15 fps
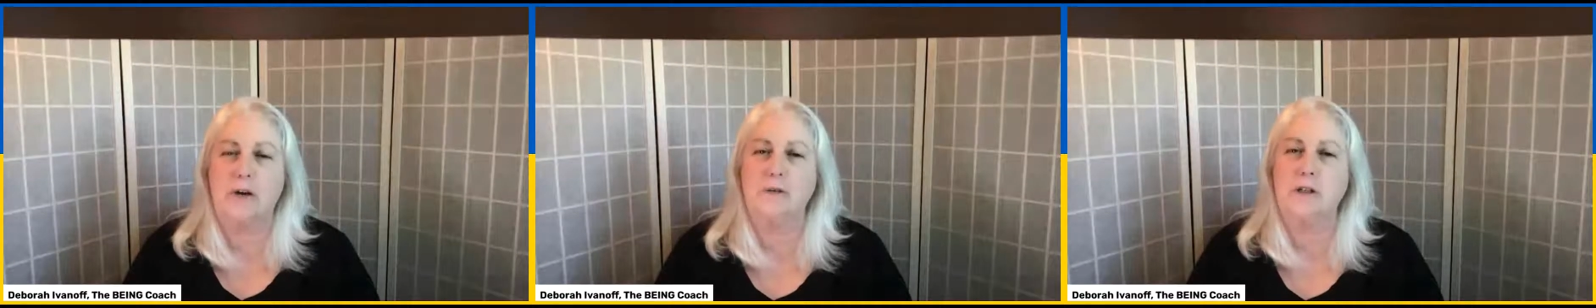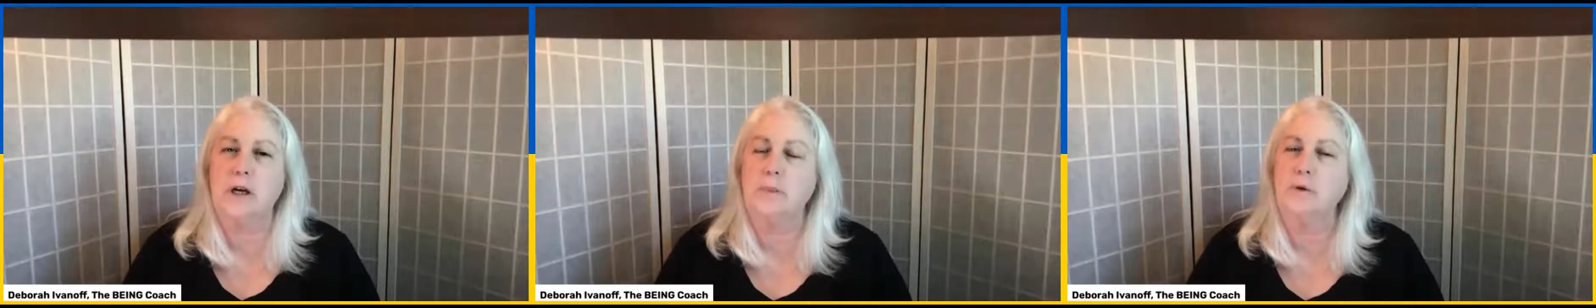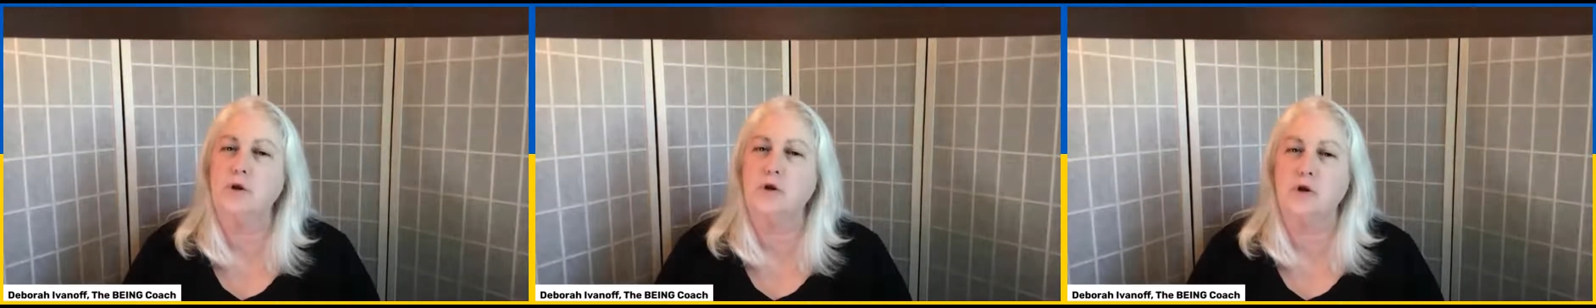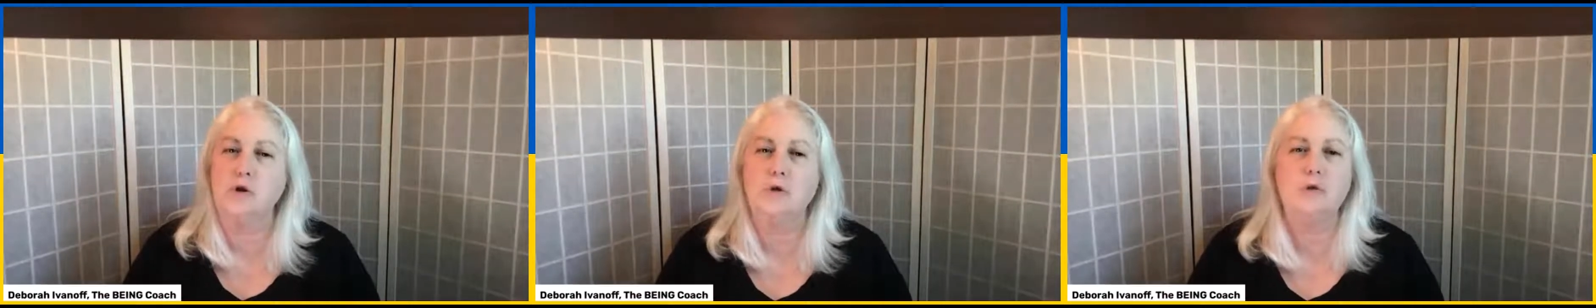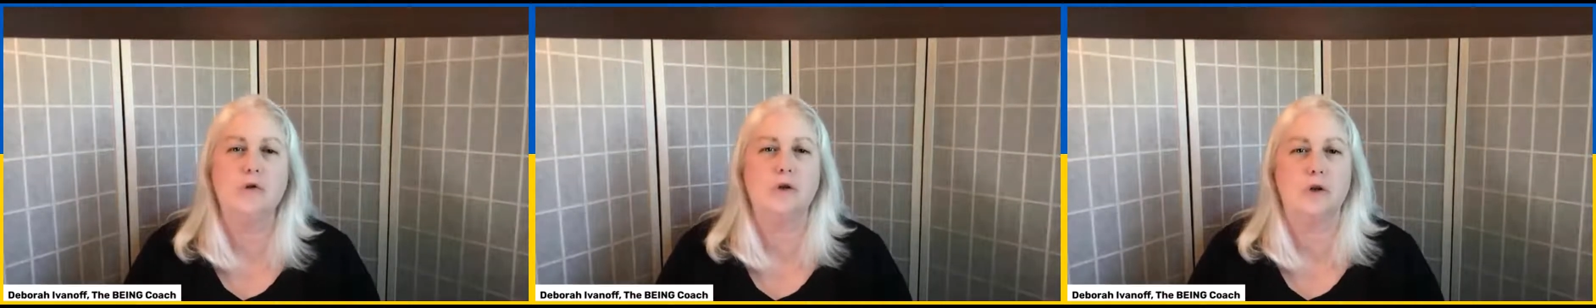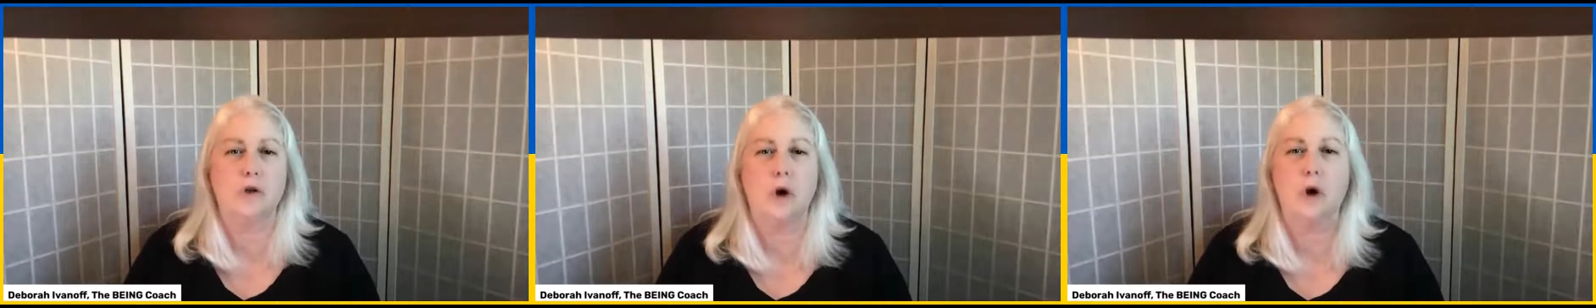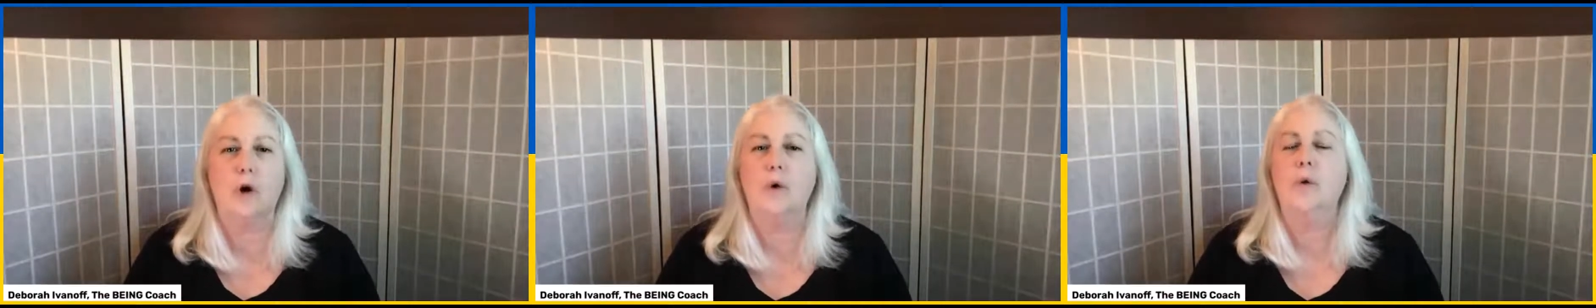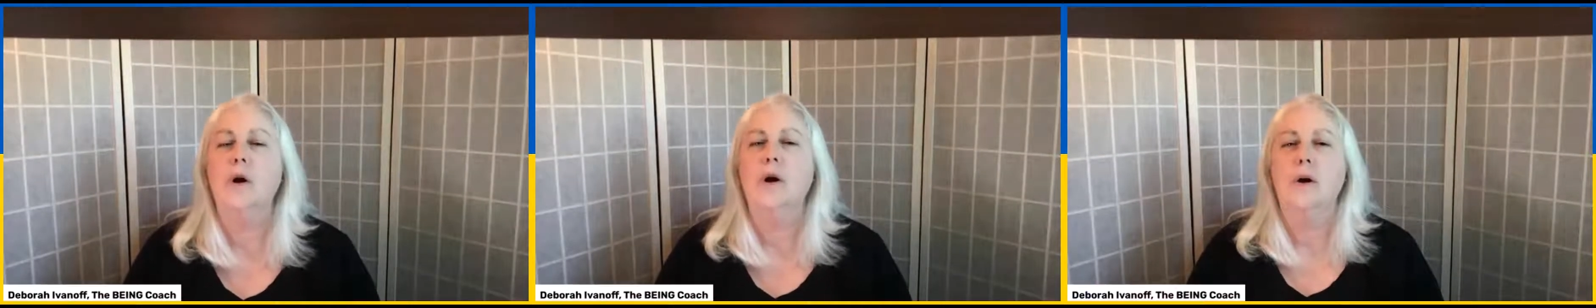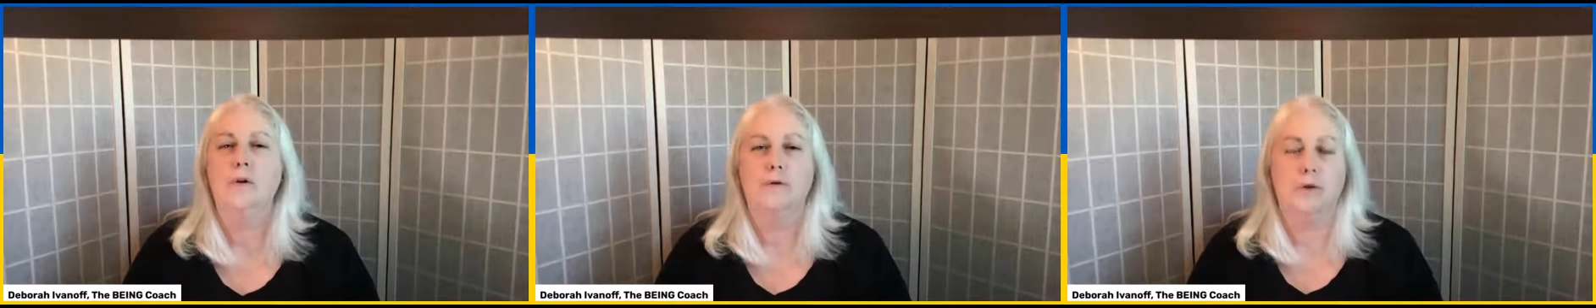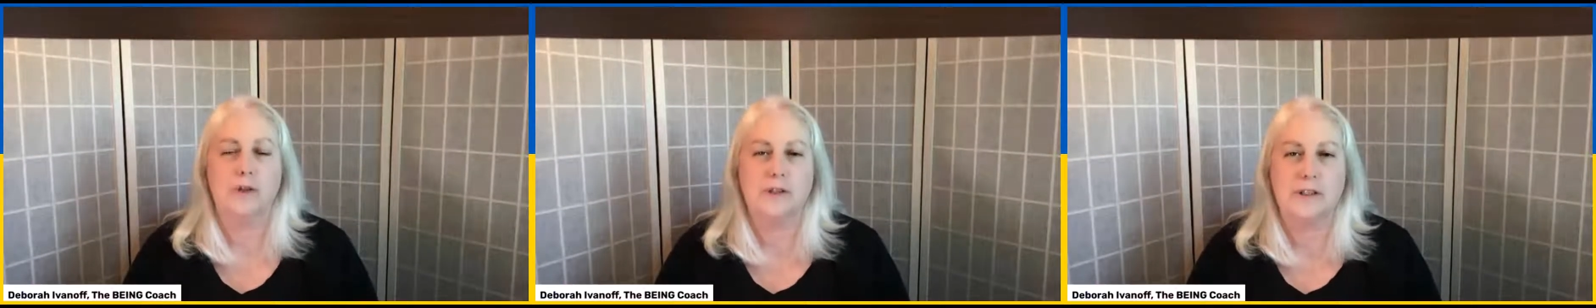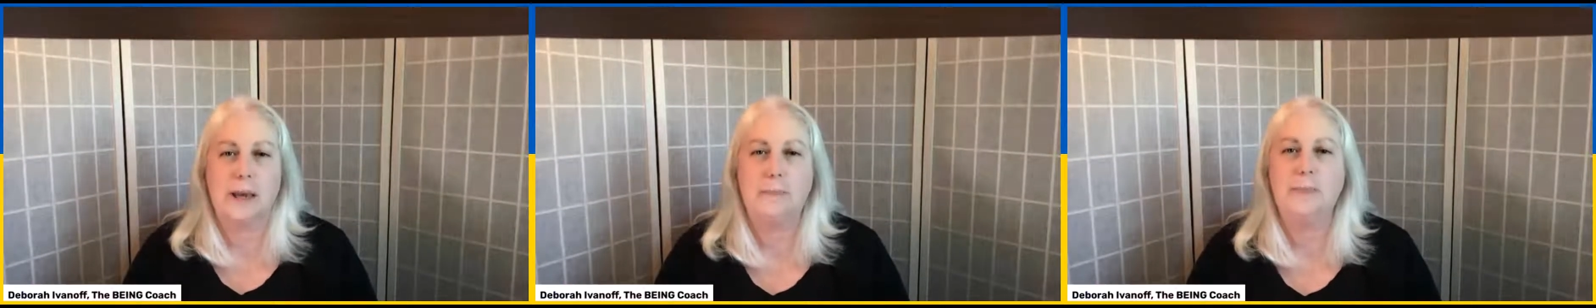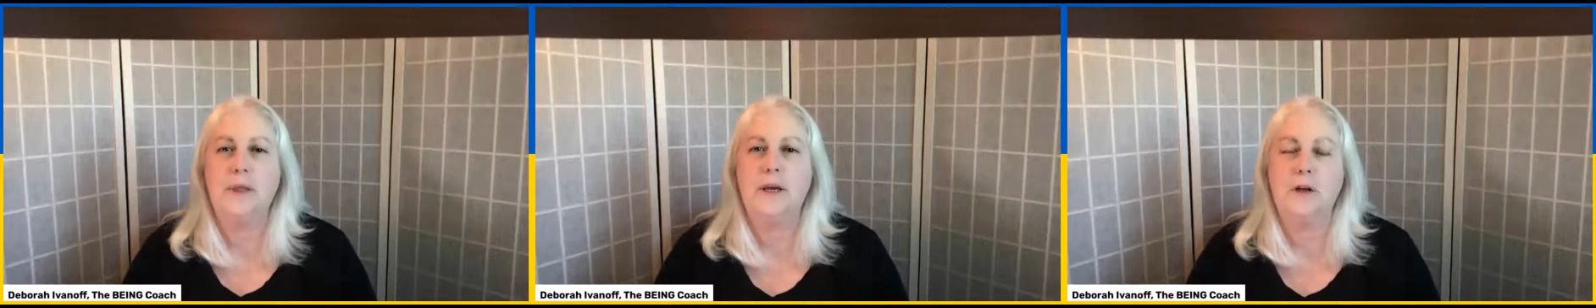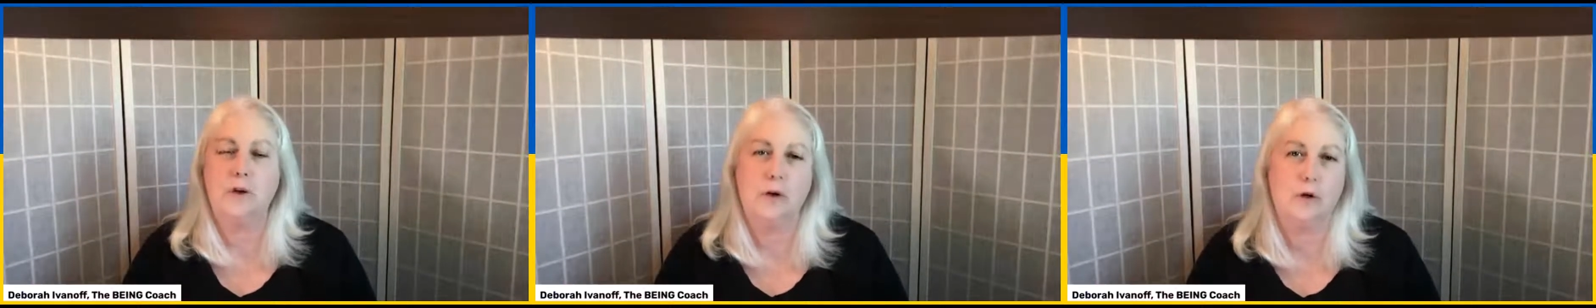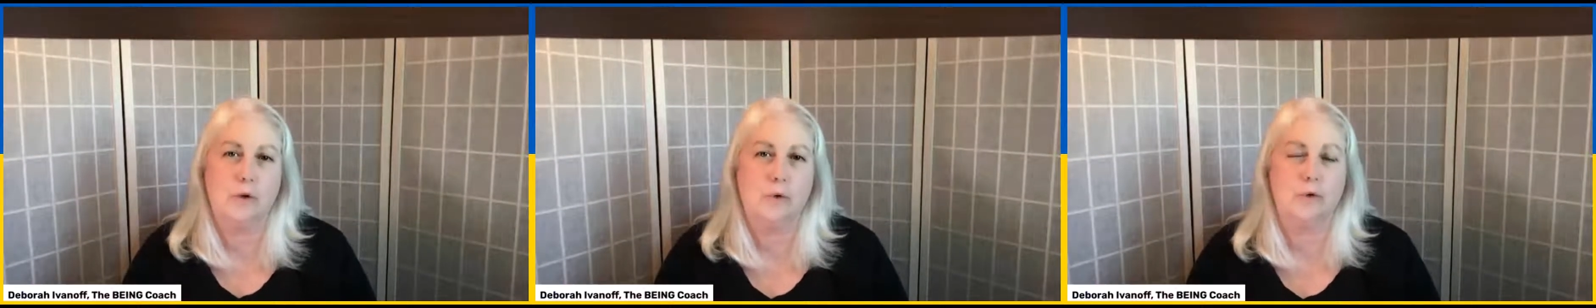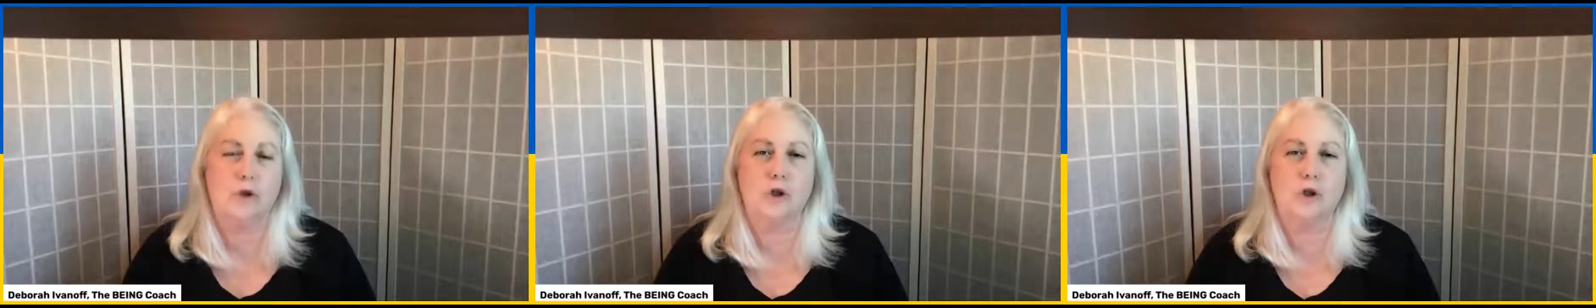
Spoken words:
every time you choose to go for something new,